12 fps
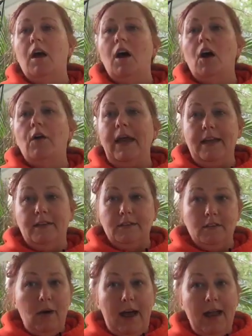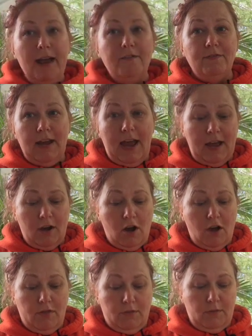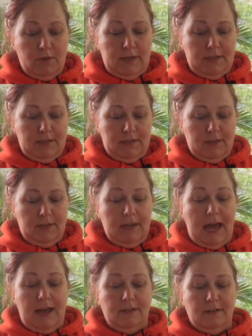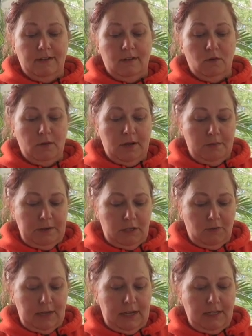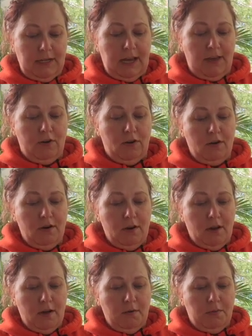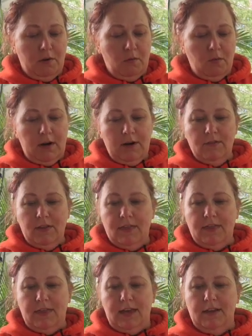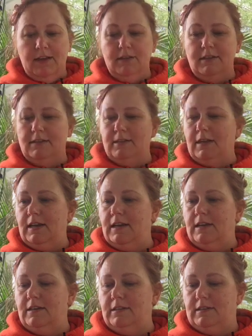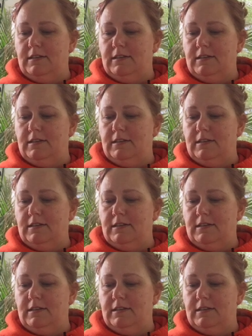Okay, so I have not gone through this yet, so we're going to be doing it together. But one of the things is